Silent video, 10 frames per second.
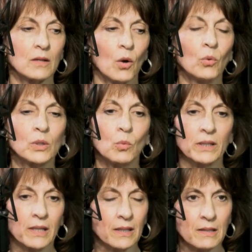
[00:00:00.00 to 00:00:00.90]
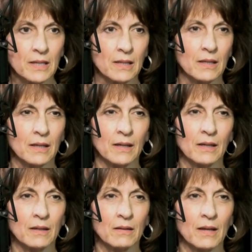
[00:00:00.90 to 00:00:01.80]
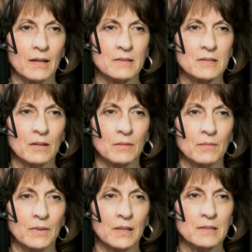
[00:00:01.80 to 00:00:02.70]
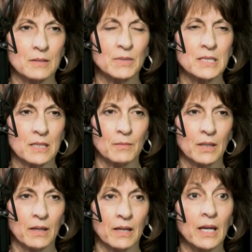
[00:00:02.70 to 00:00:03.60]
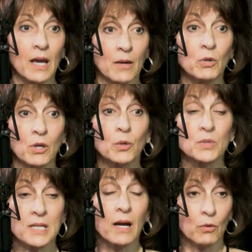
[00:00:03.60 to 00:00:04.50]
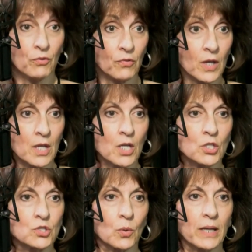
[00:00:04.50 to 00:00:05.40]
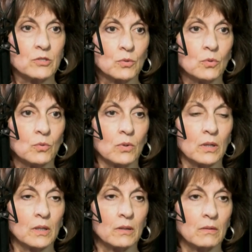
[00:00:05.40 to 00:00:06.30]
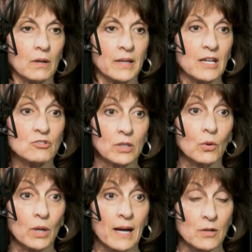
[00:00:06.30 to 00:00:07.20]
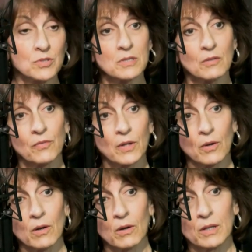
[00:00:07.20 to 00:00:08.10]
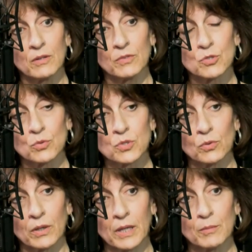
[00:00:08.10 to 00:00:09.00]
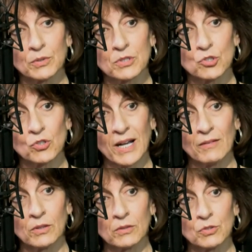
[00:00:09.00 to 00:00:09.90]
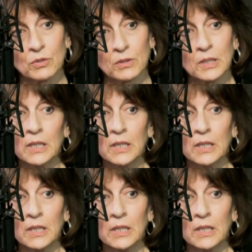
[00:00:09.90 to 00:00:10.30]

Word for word: only one kidney and has some had some edema, and I I would go to his house. So I do uh, occasionally go to houses if there are individuals who aren't able to travel due to